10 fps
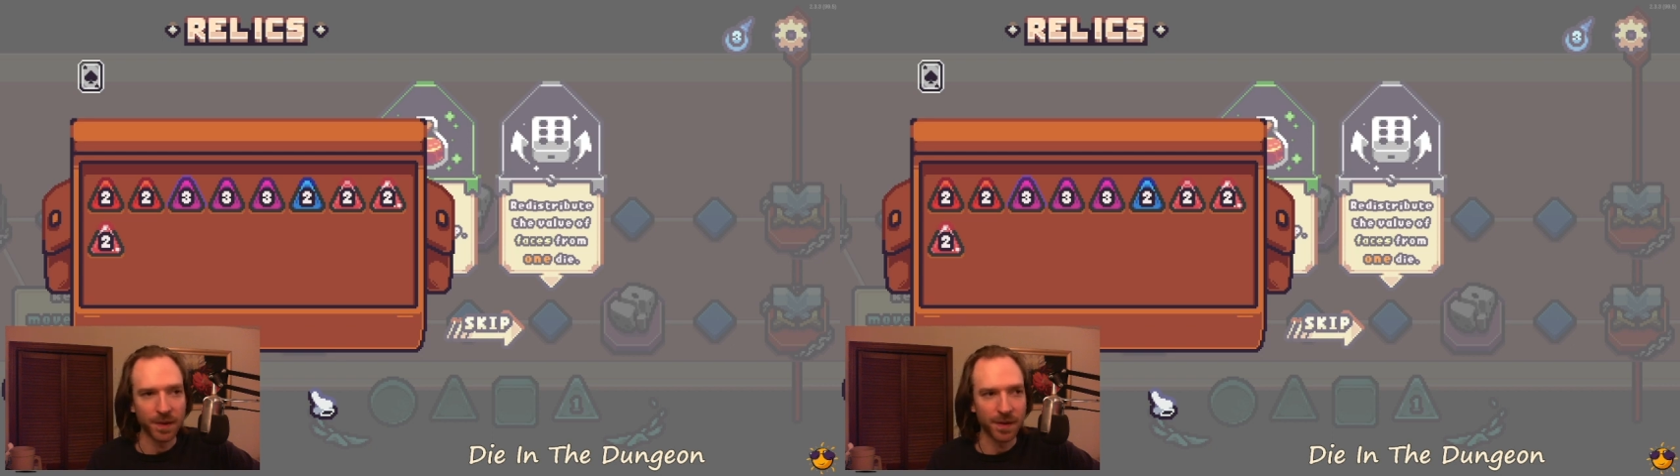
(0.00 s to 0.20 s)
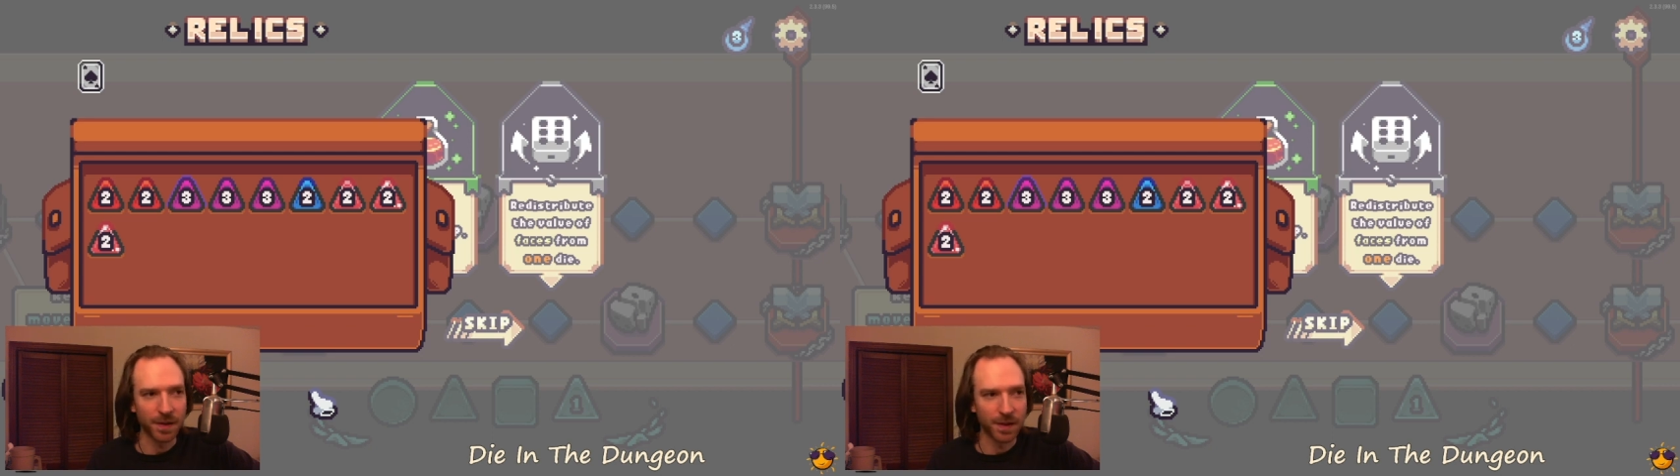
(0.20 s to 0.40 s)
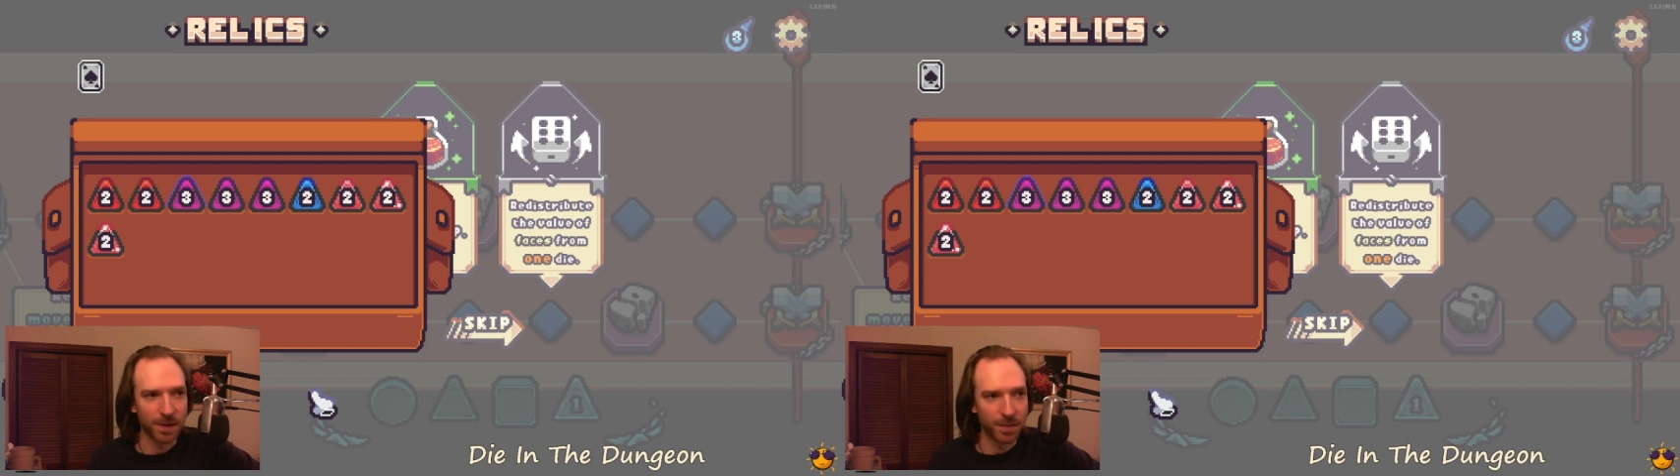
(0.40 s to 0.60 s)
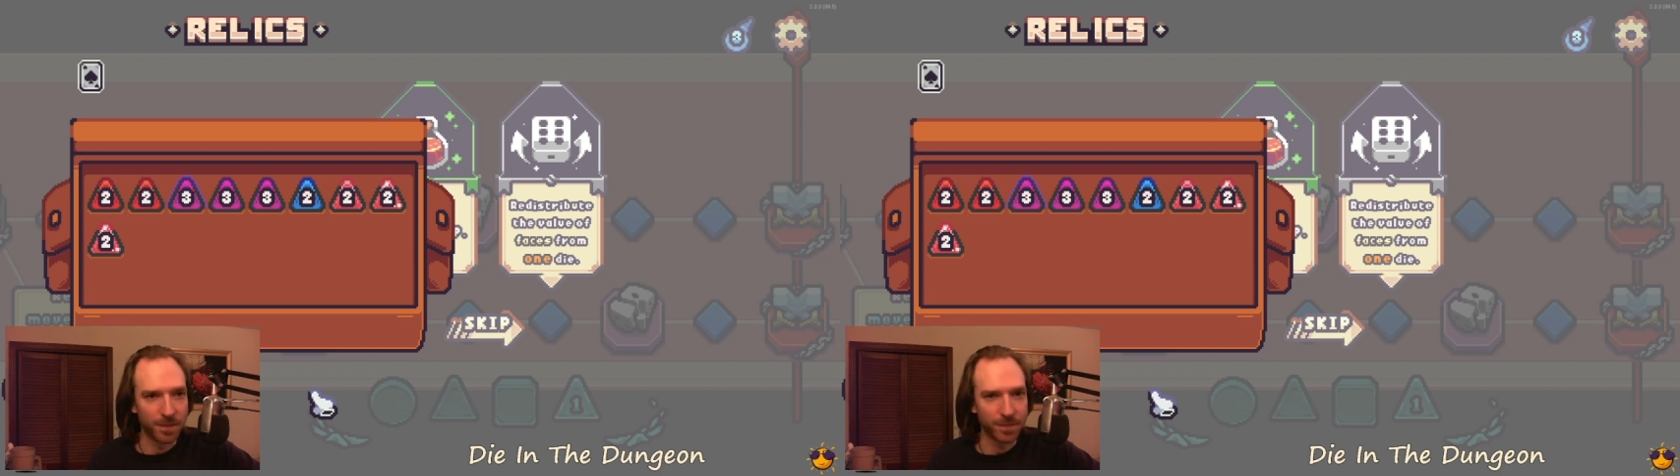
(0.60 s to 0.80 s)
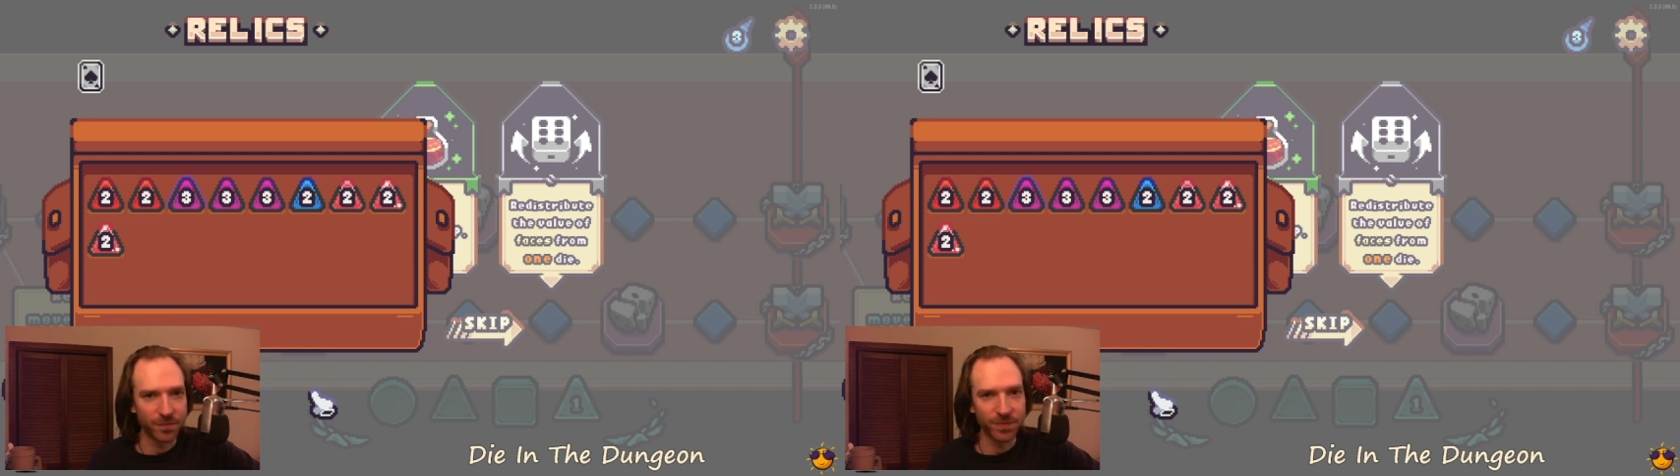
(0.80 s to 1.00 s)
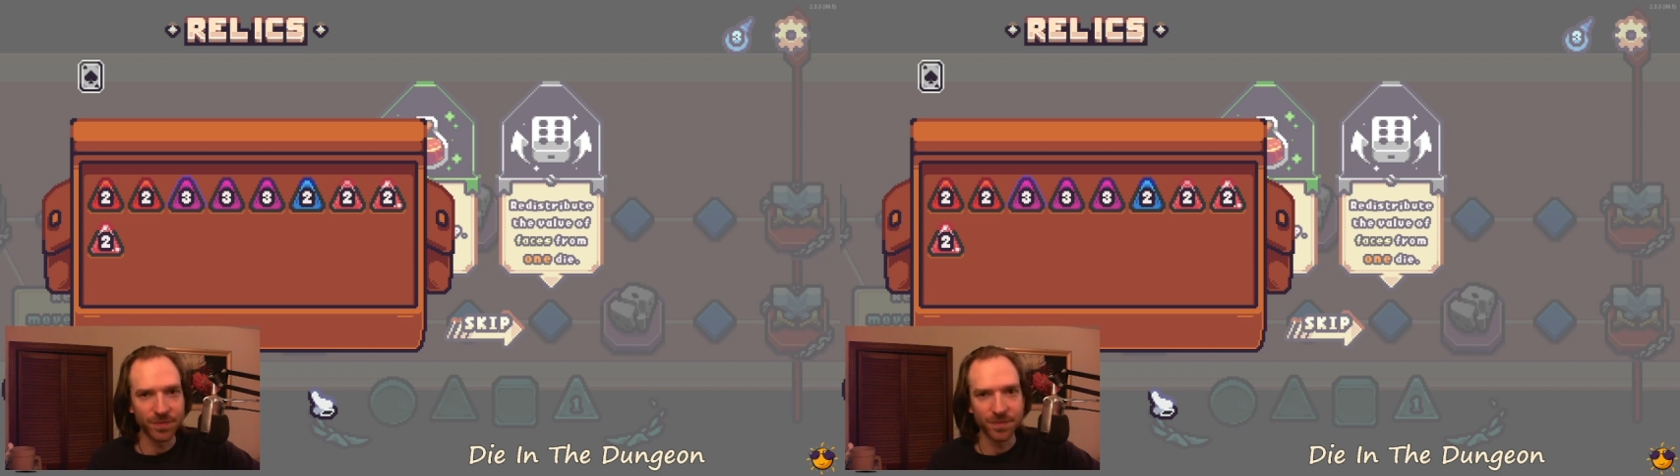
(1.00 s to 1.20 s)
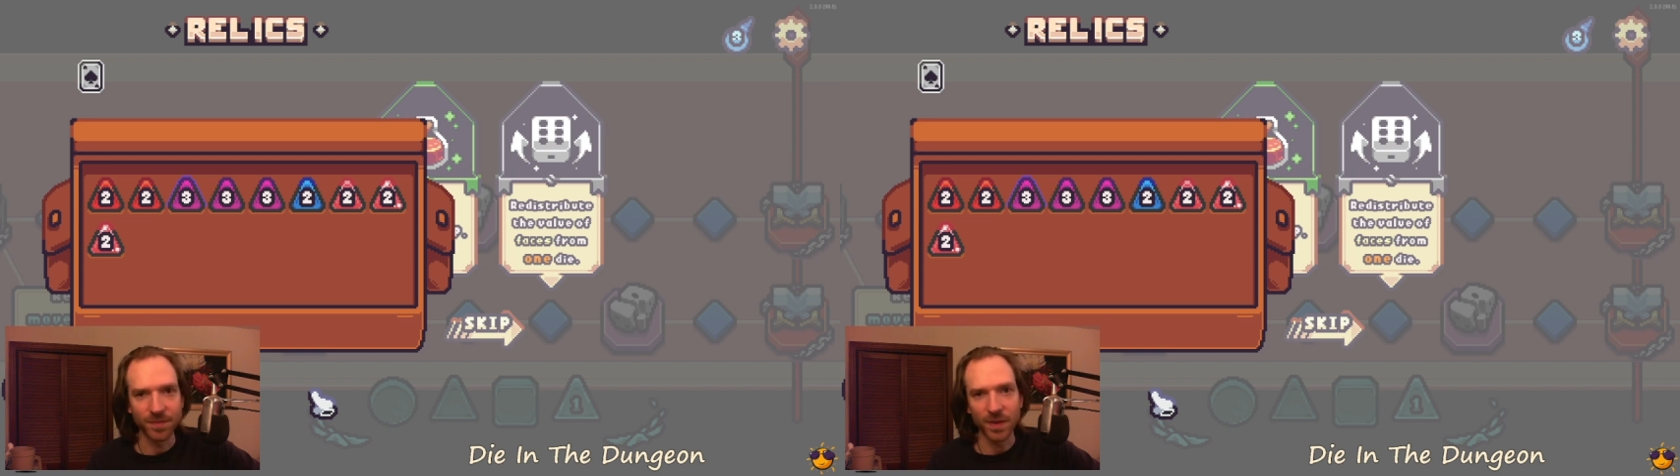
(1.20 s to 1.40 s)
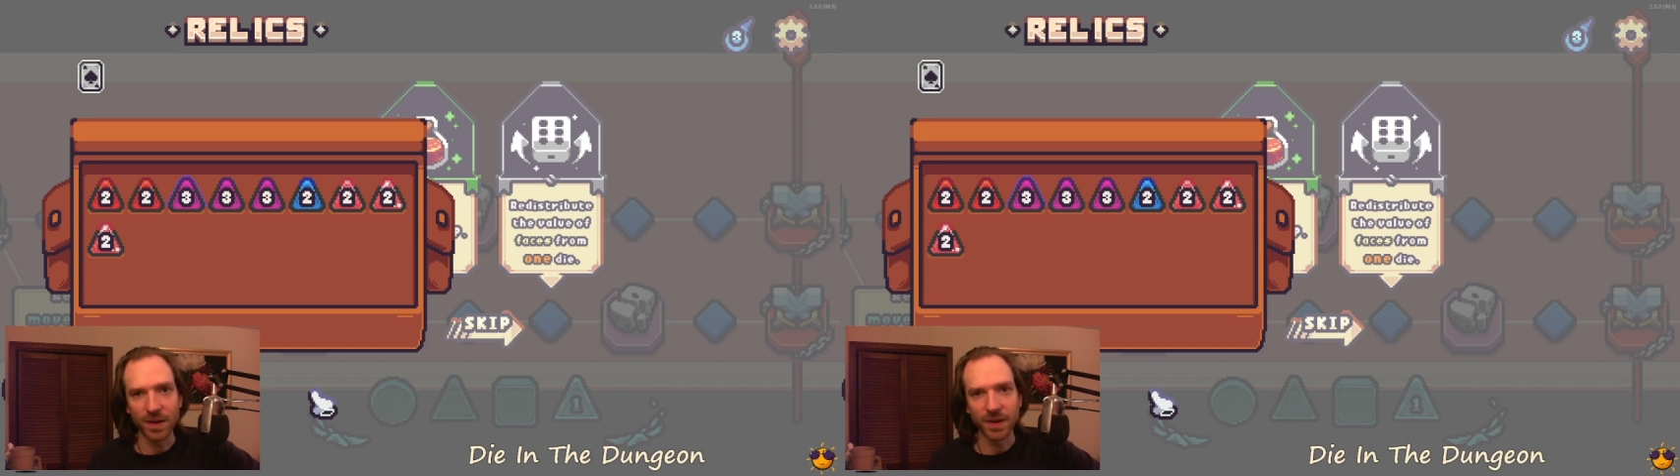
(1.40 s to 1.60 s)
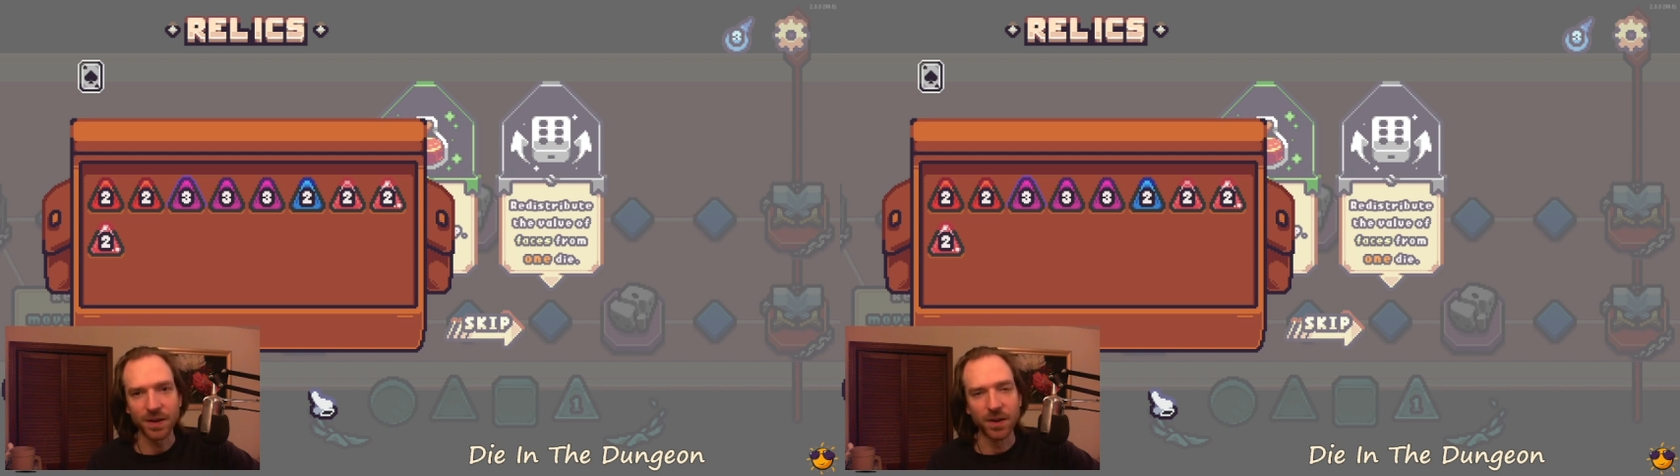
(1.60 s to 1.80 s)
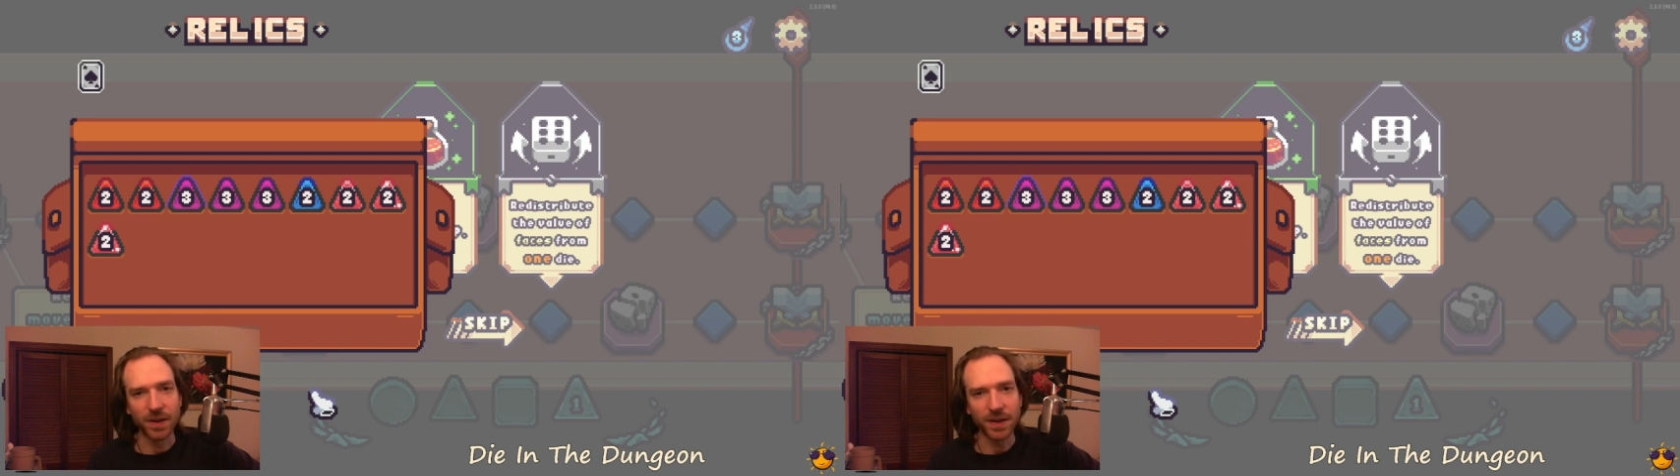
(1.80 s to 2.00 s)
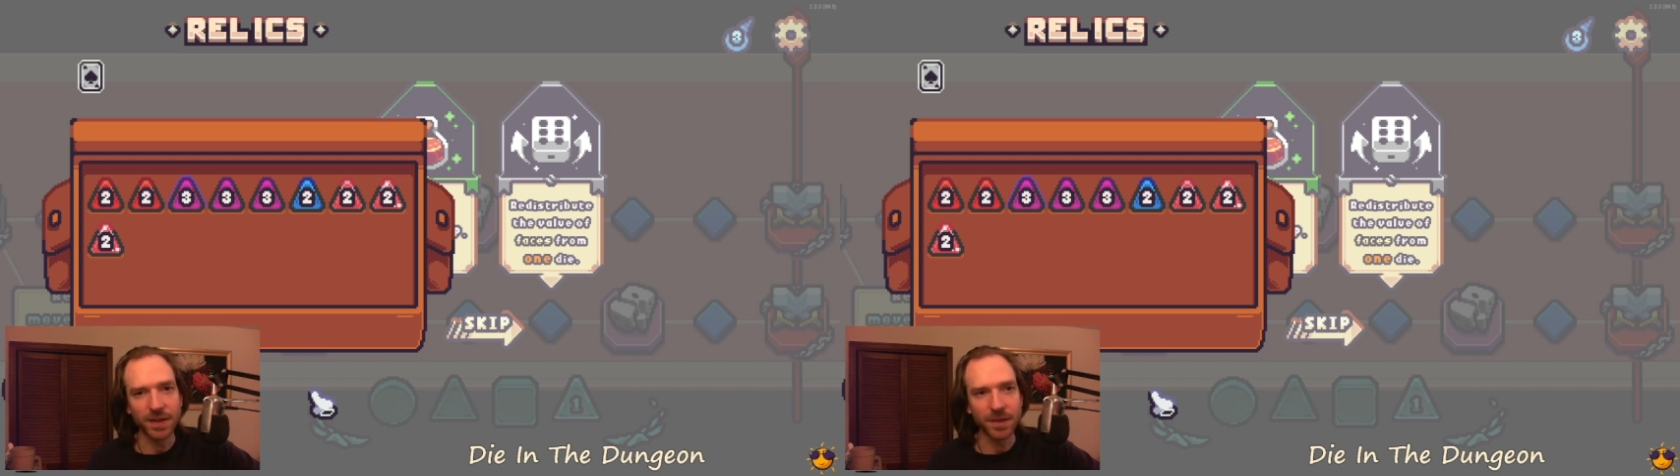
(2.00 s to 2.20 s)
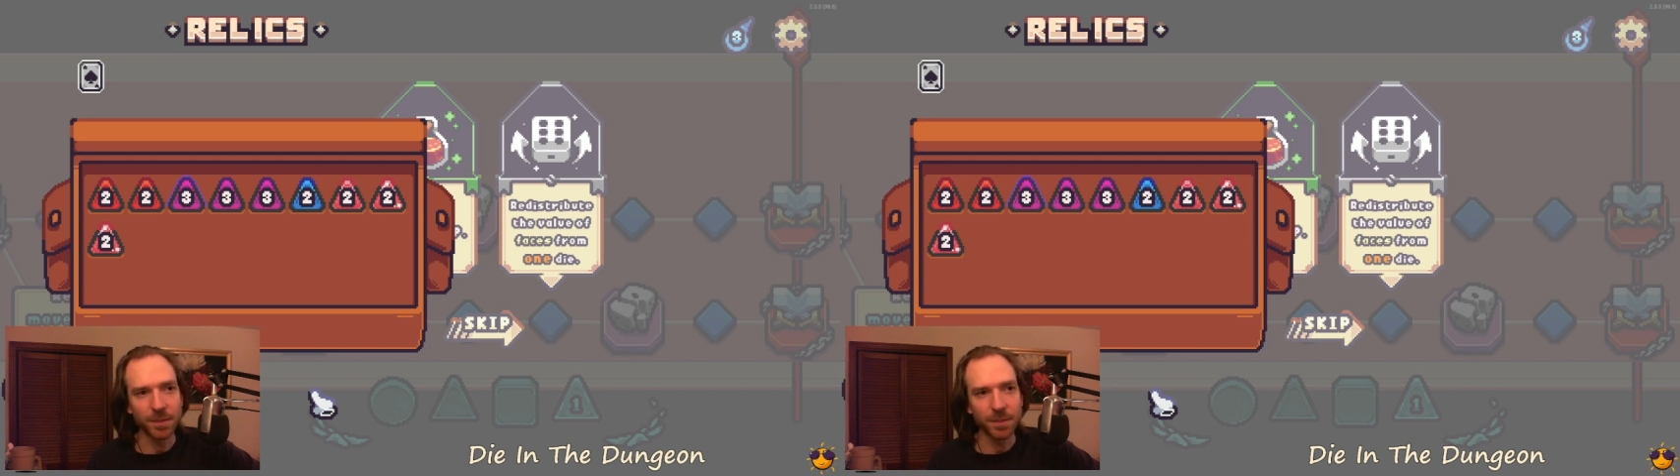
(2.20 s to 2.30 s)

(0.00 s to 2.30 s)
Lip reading: Me and